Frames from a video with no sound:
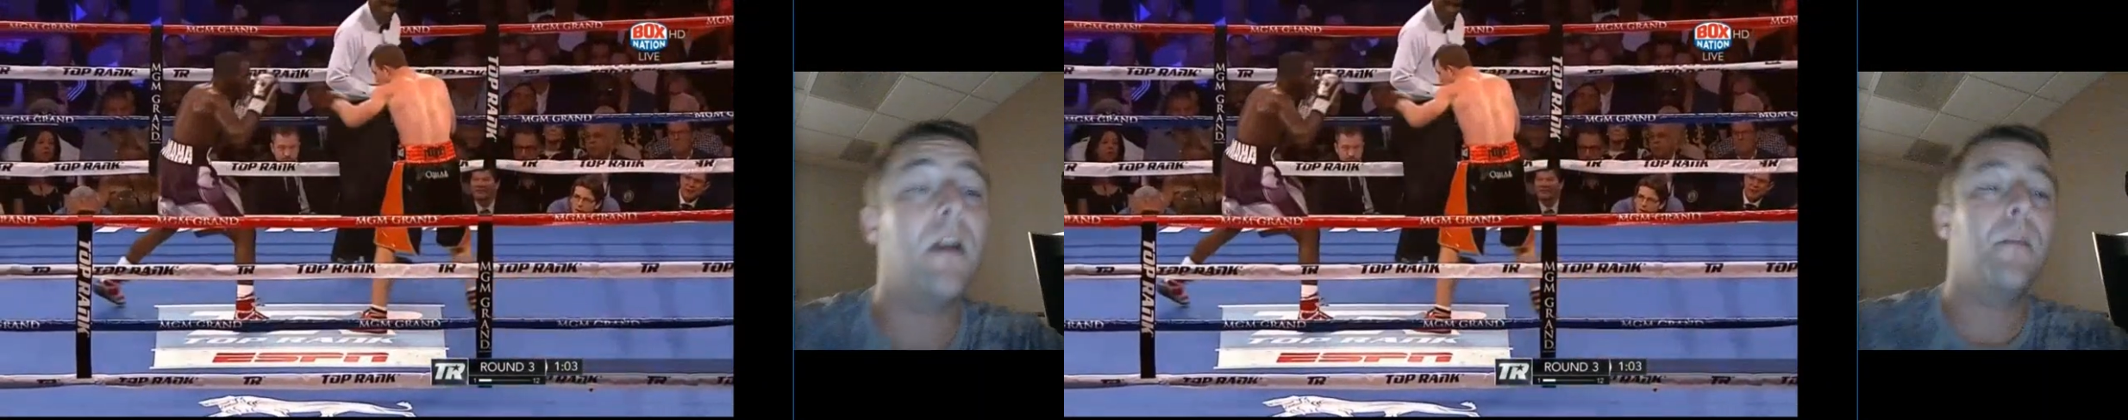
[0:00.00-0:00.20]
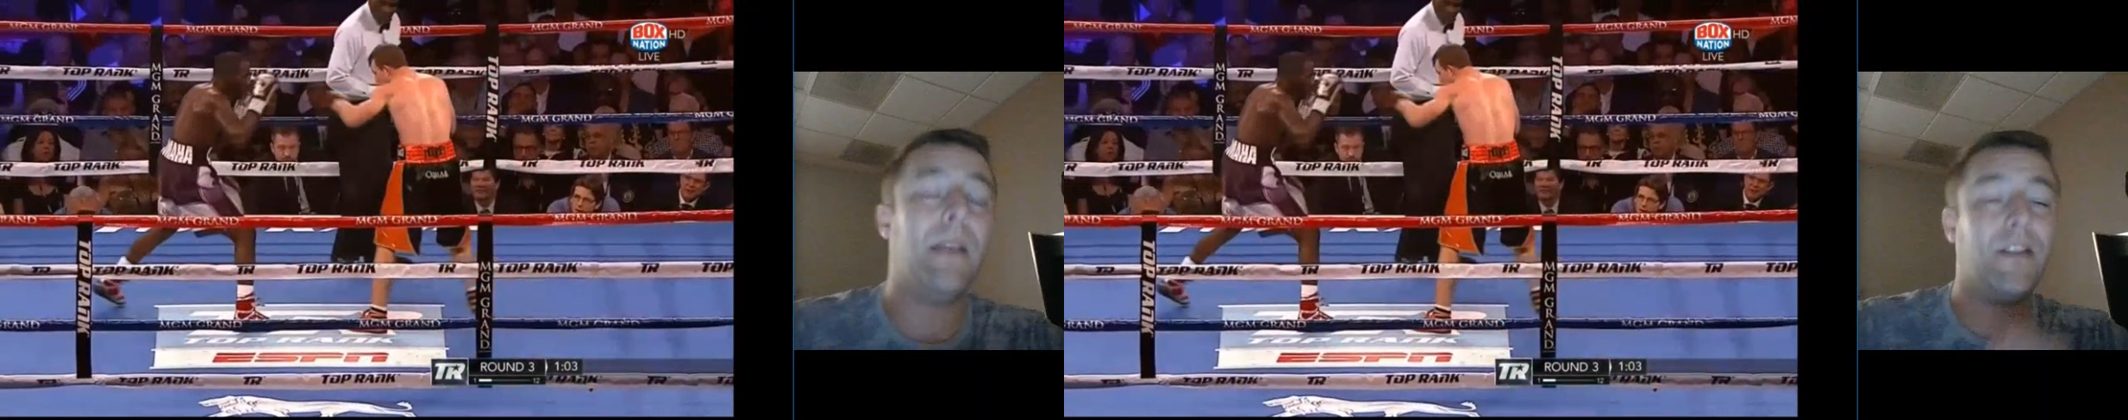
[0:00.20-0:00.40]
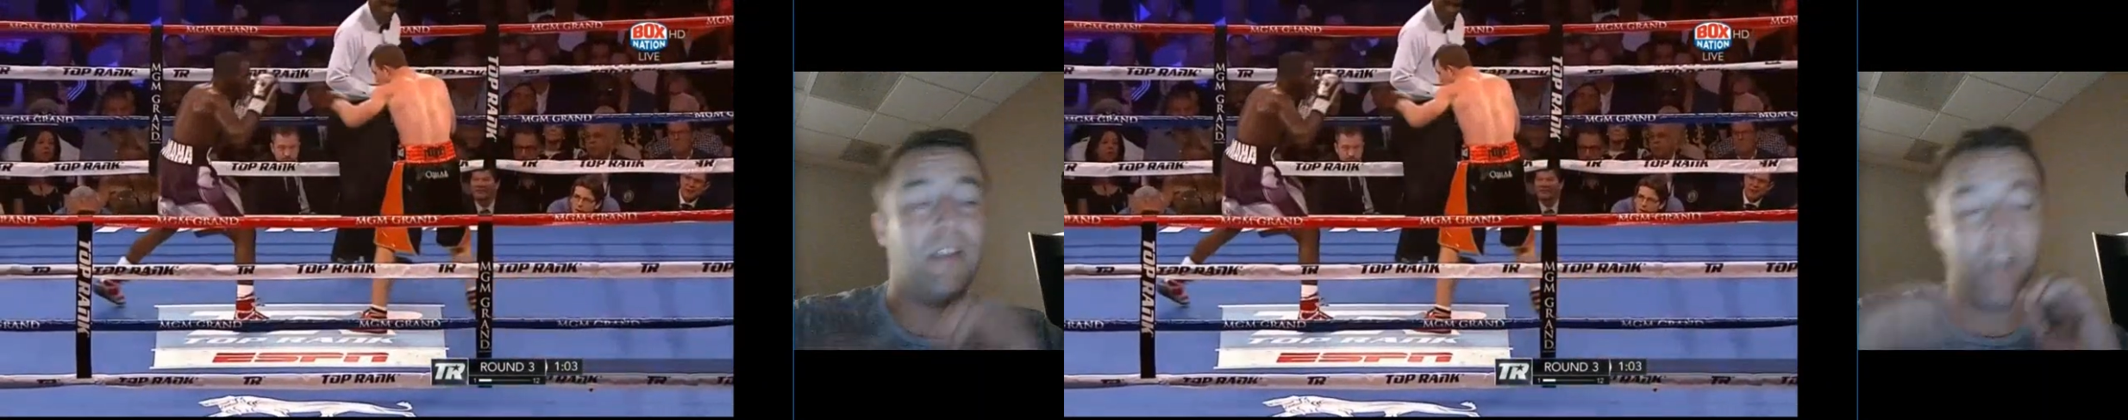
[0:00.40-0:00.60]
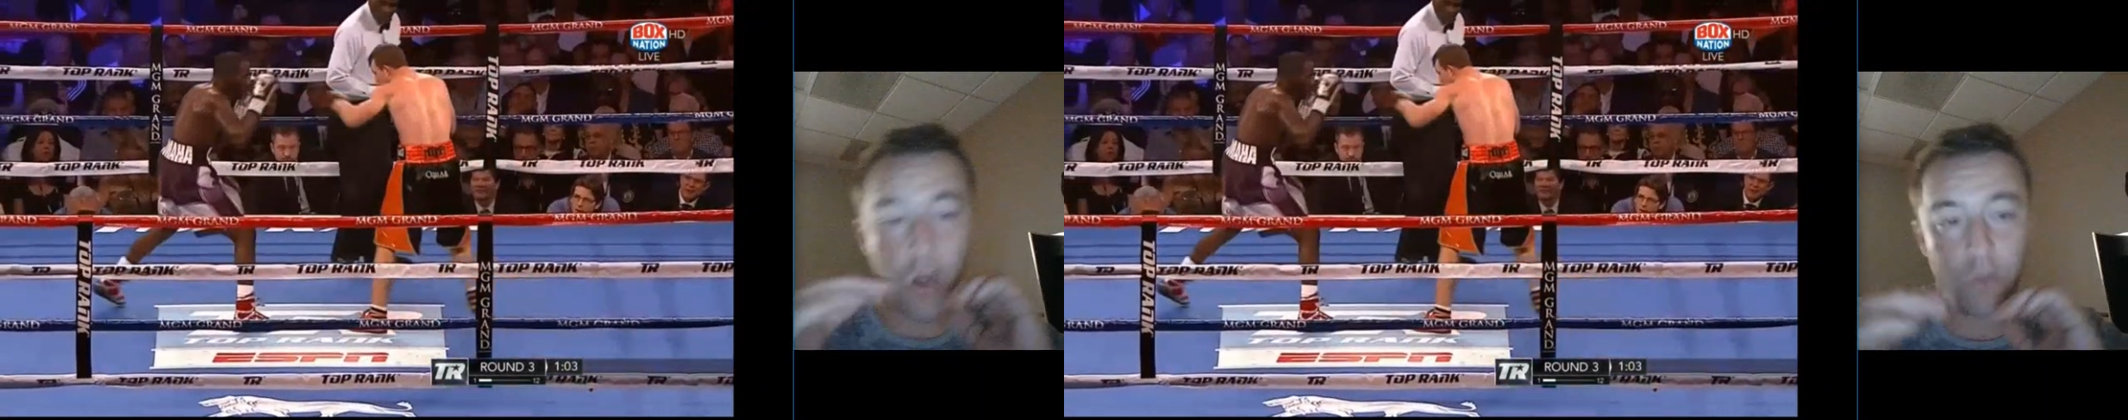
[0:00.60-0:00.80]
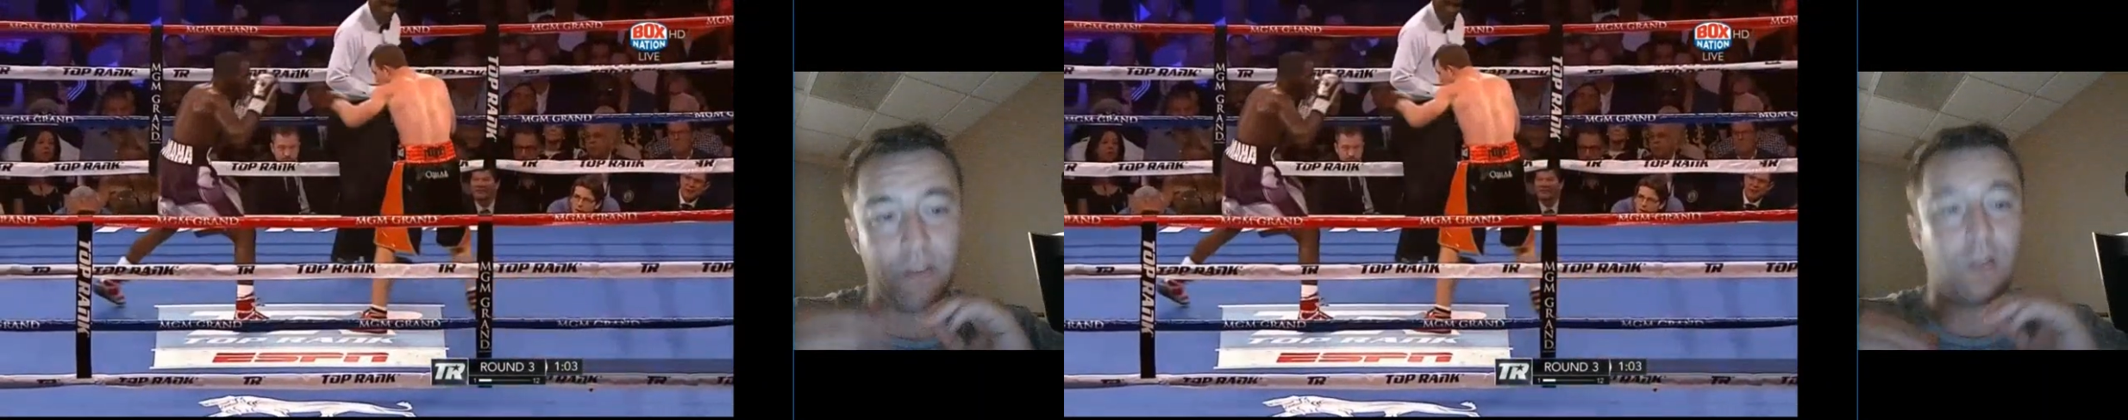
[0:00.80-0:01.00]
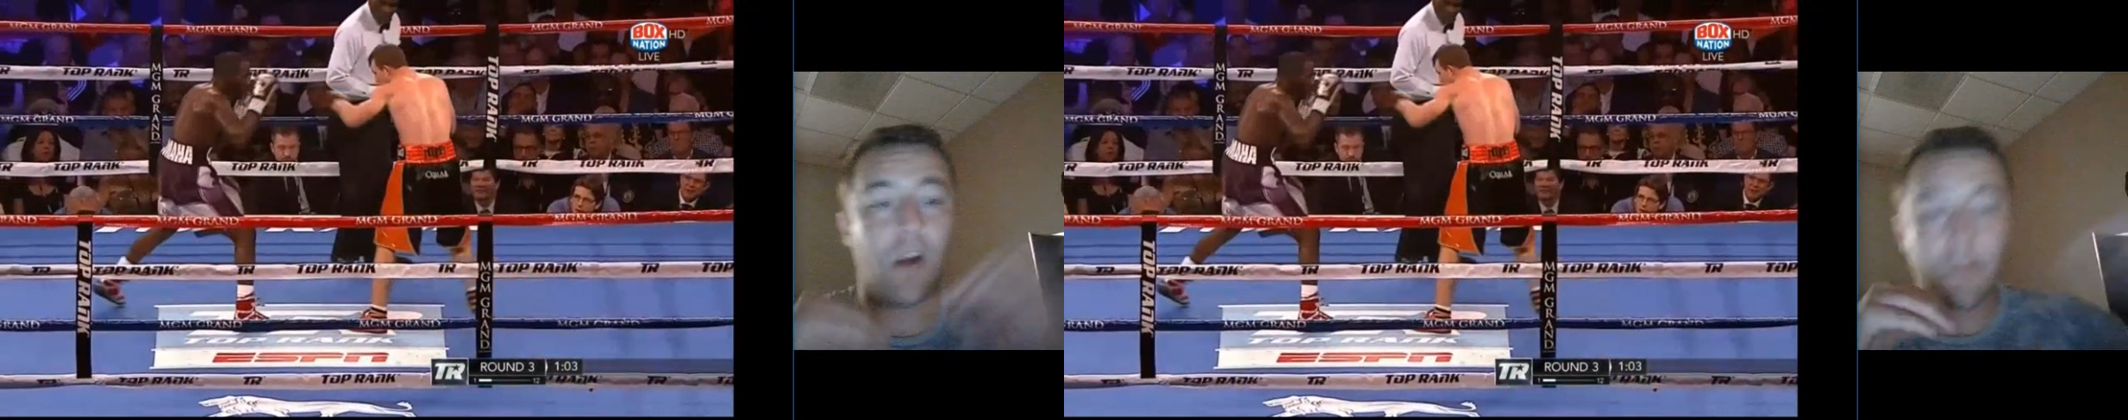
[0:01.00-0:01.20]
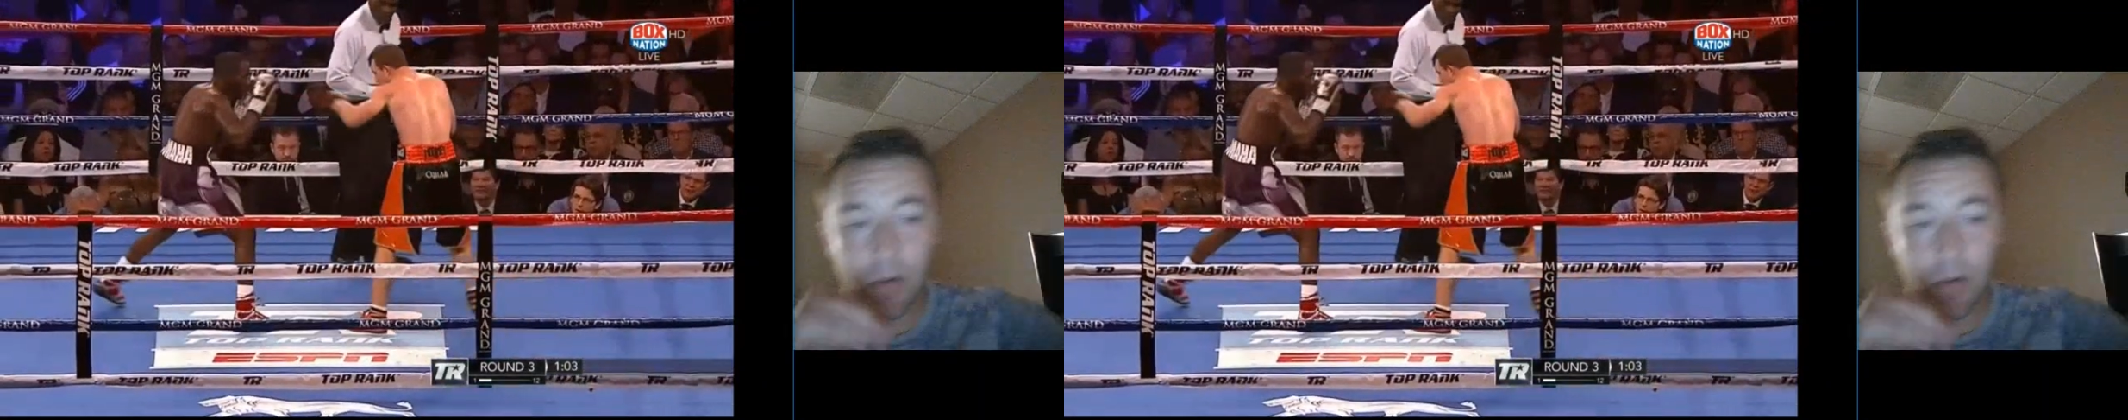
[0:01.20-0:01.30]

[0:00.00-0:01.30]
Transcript: because he knows that Crawford